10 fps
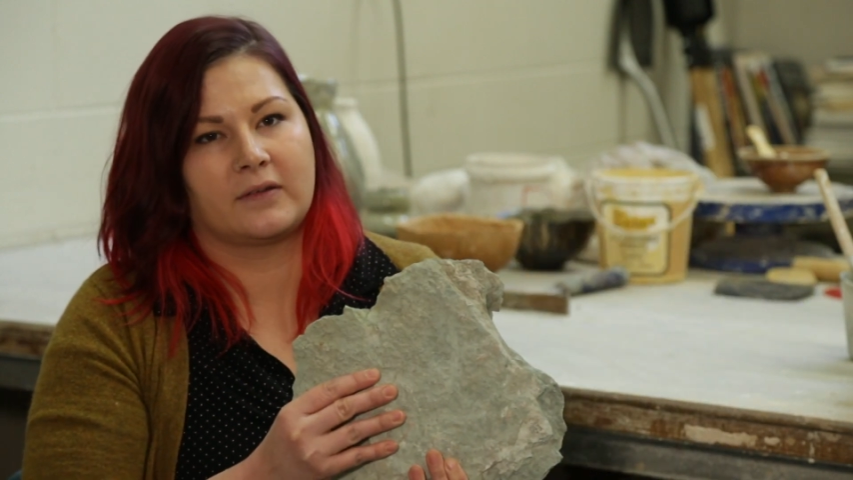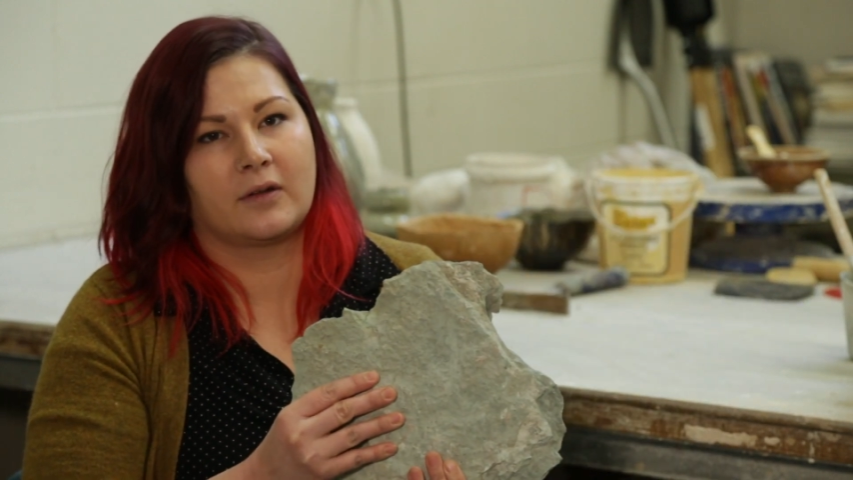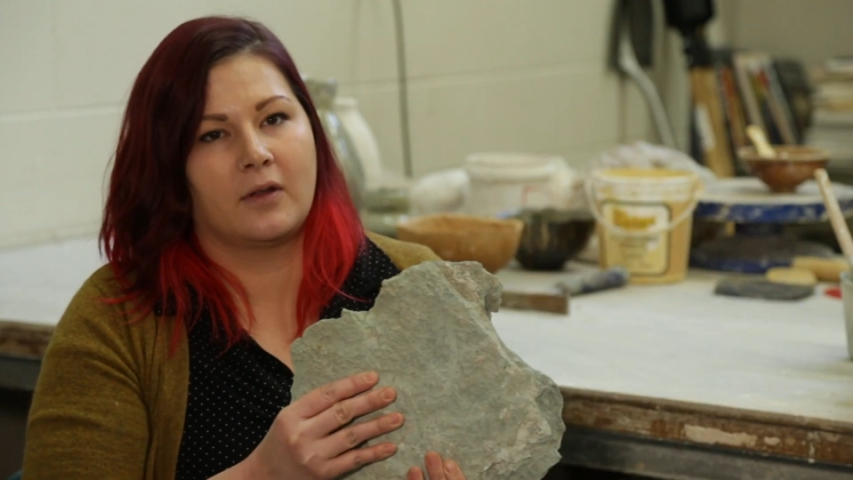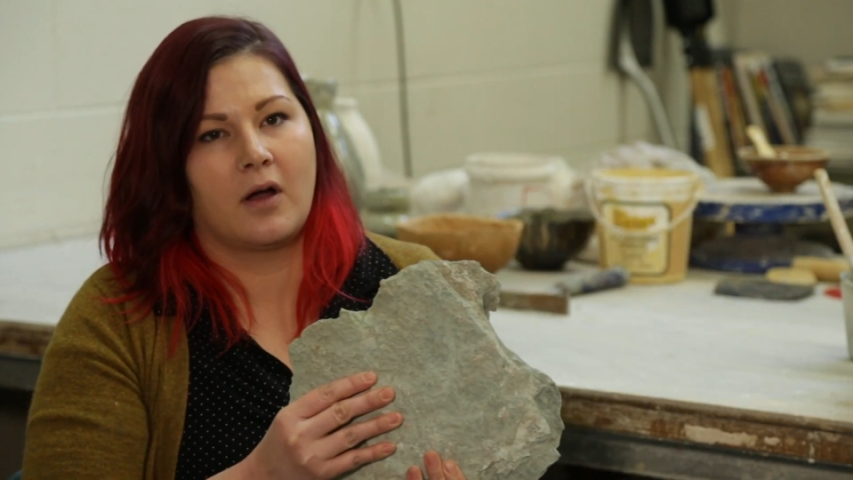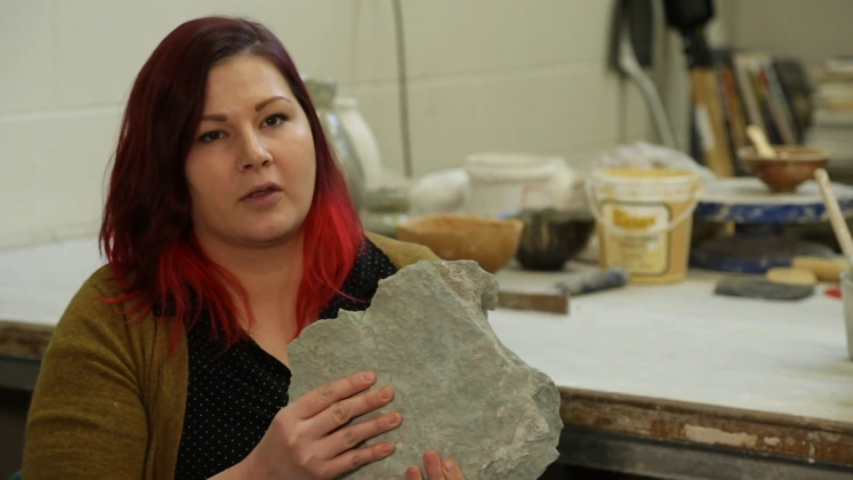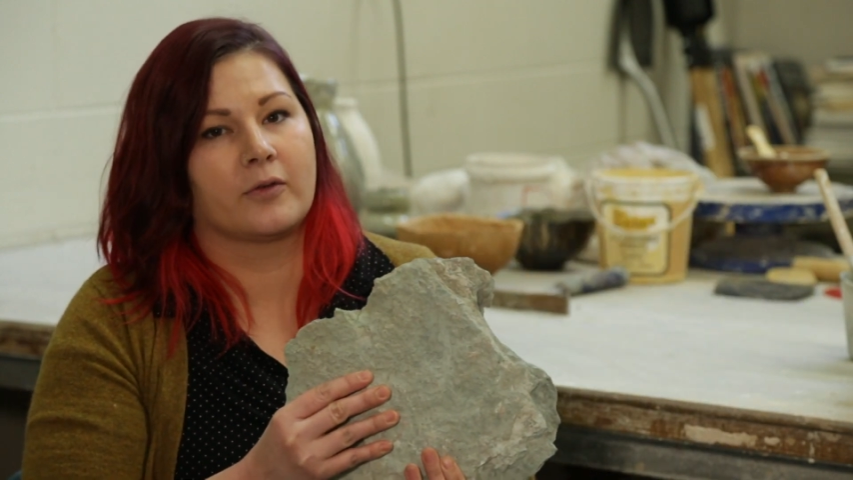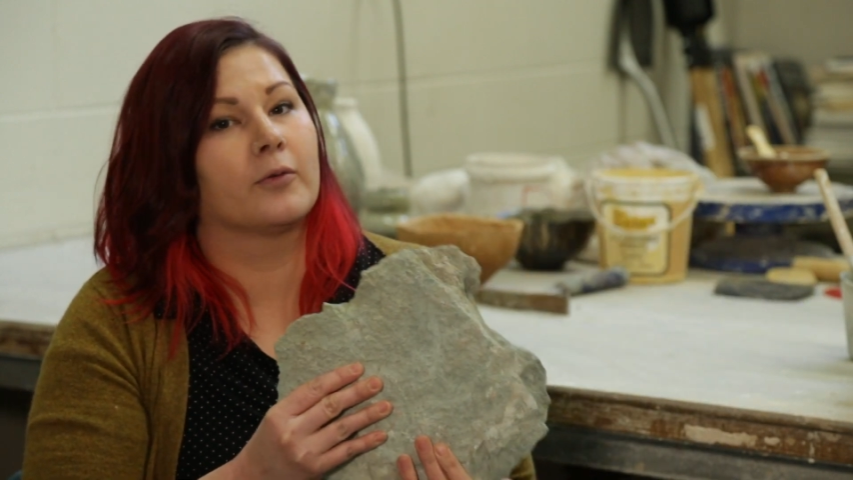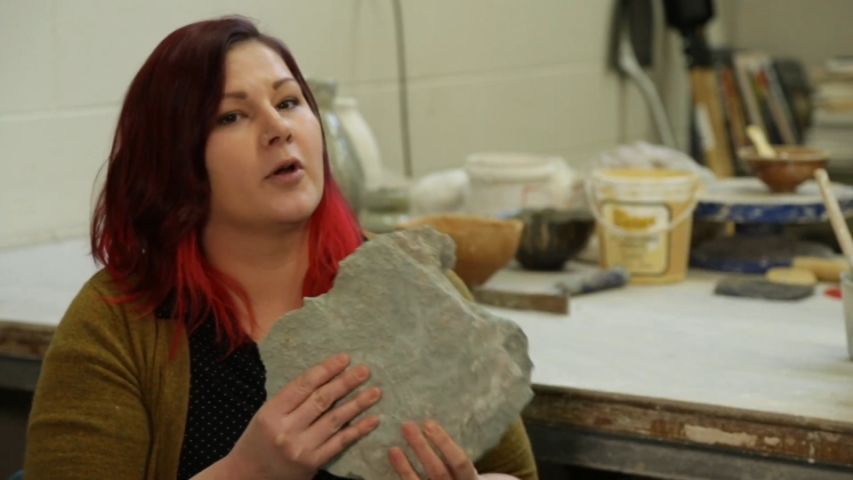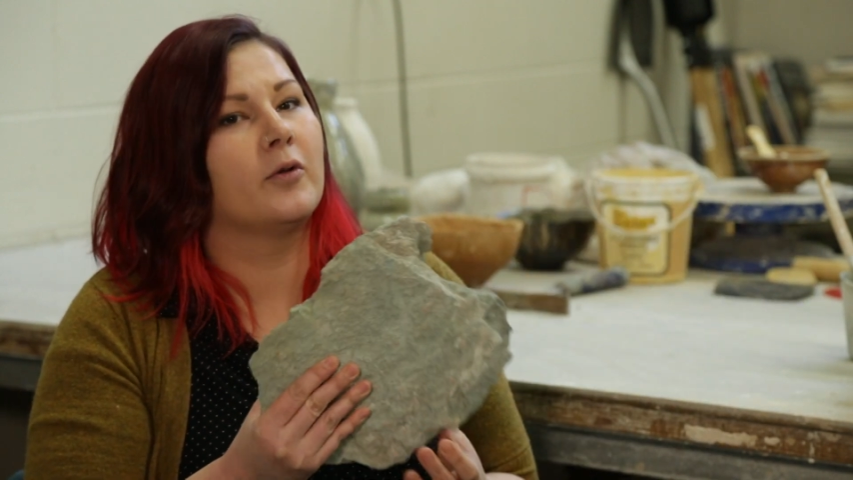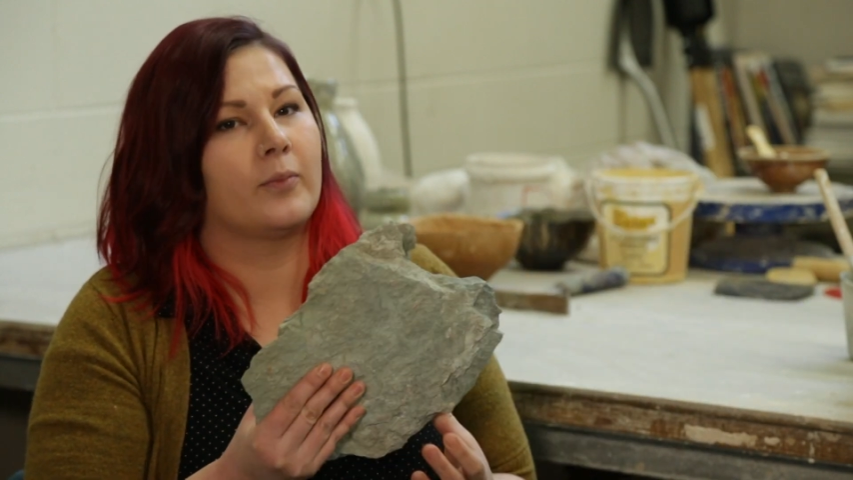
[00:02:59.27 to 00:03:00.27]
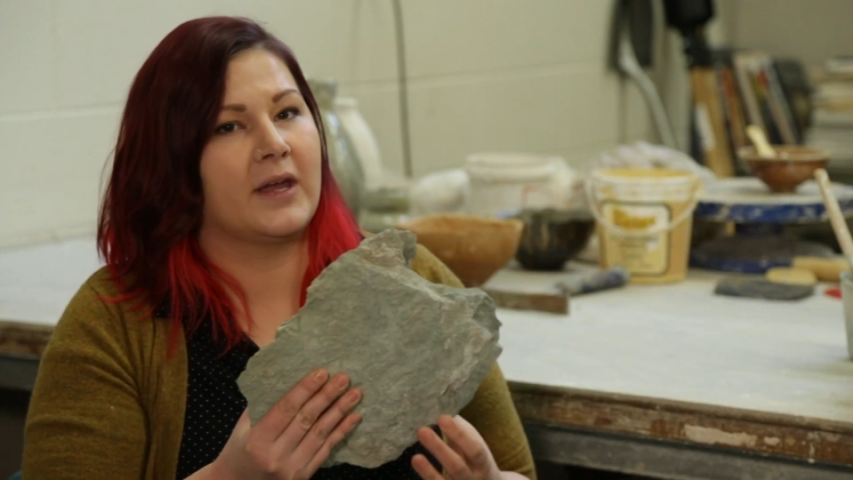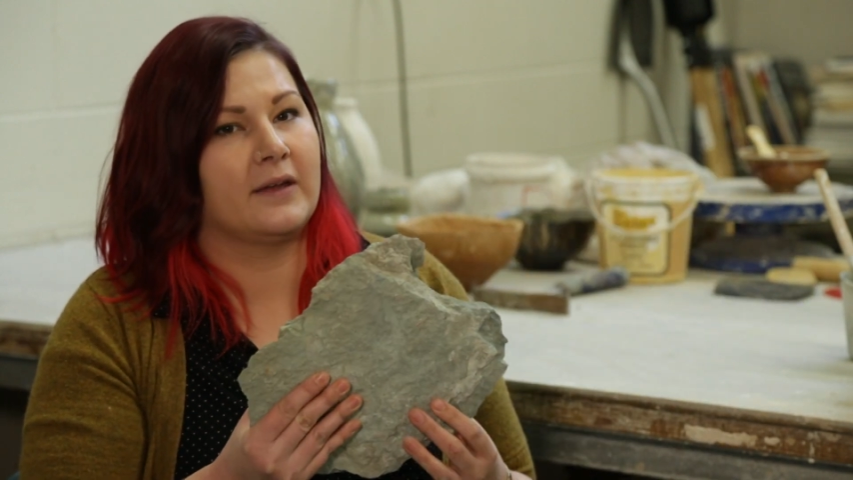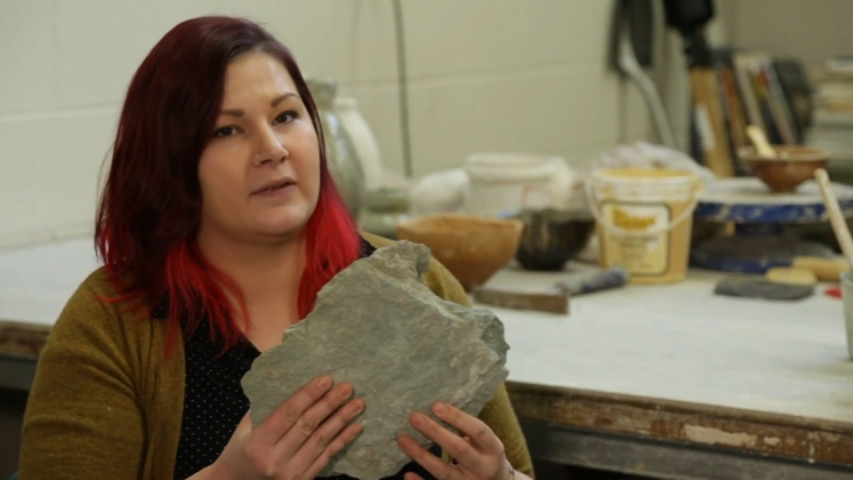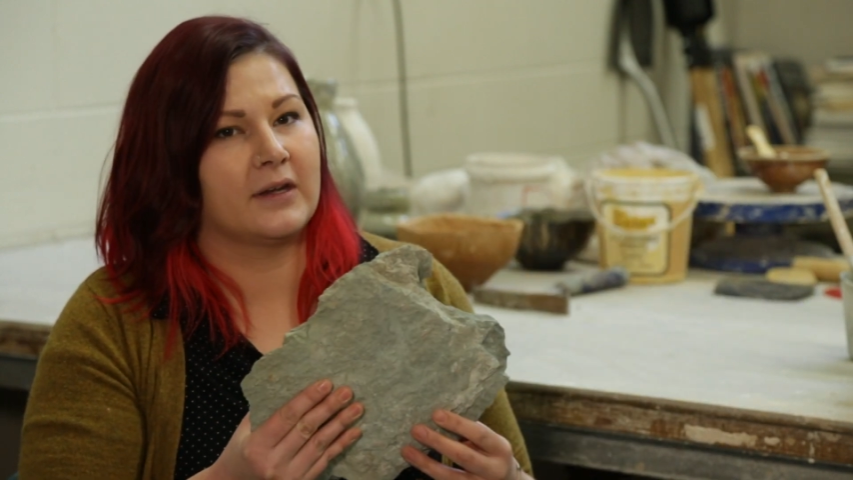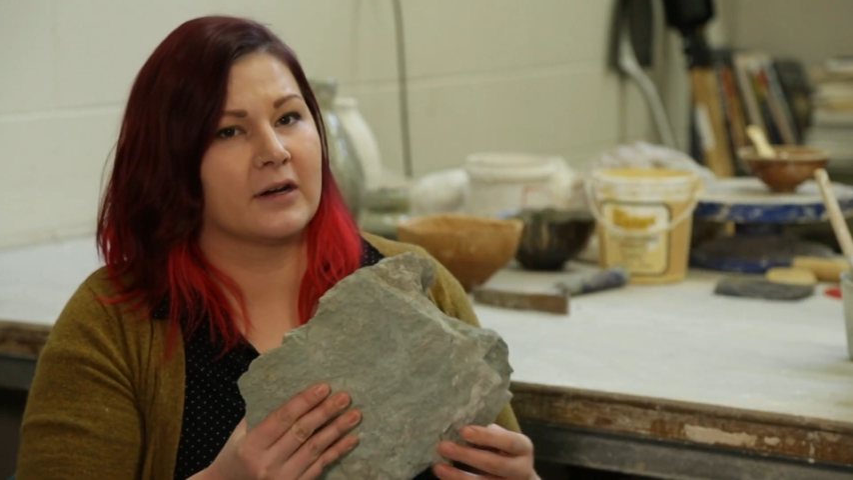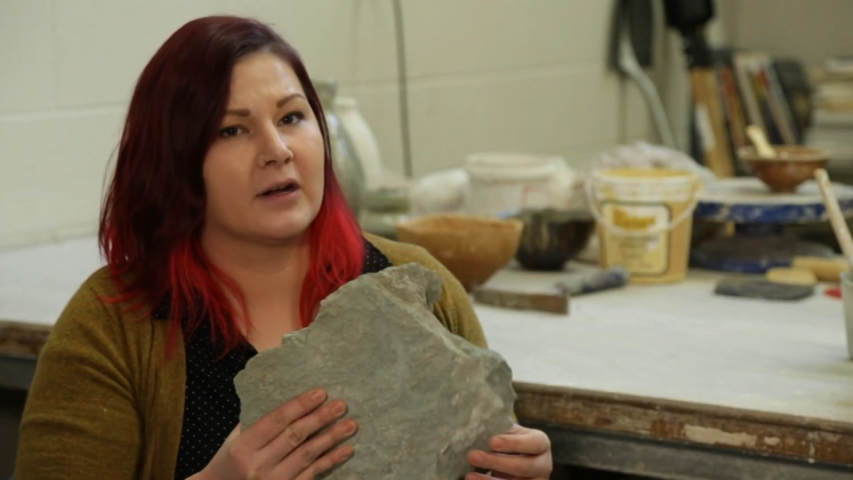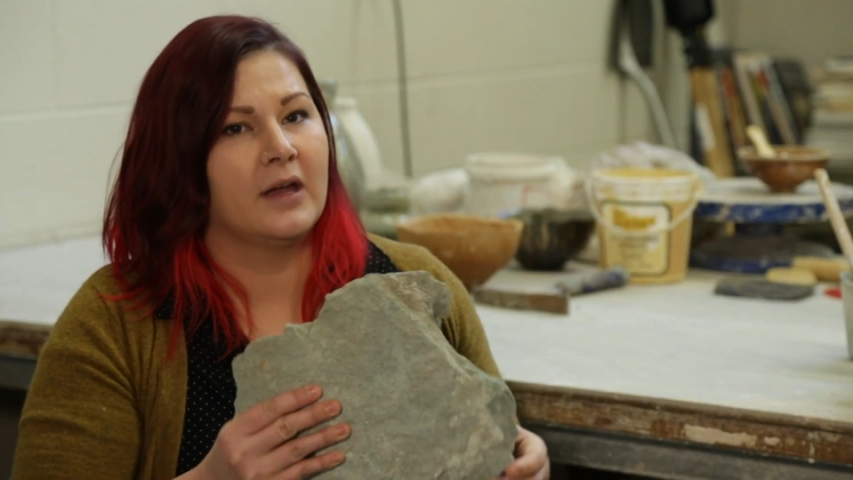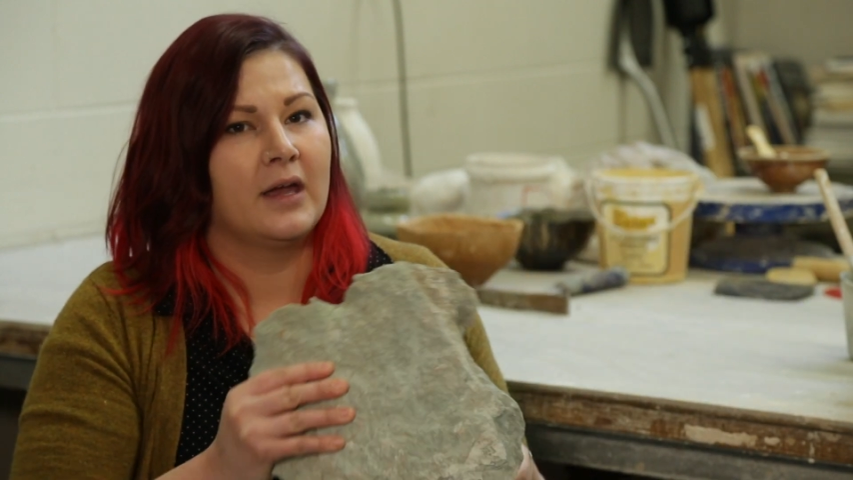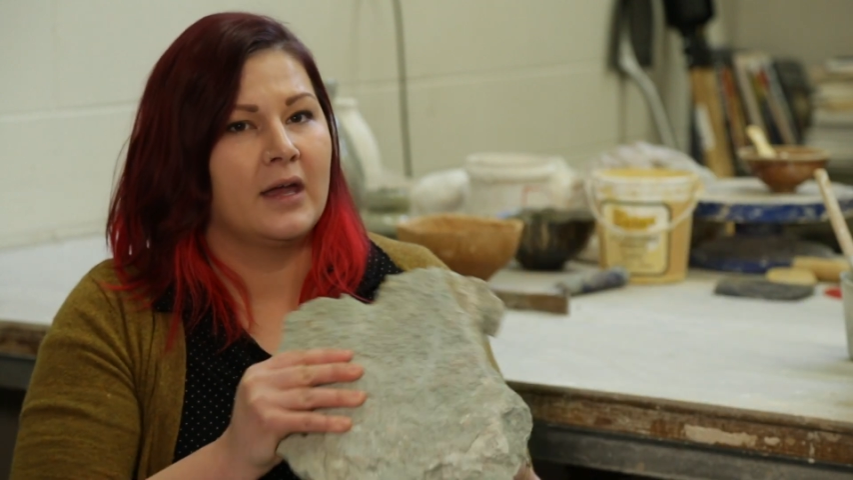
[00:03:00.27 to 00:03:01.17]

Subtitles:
along the roadways here.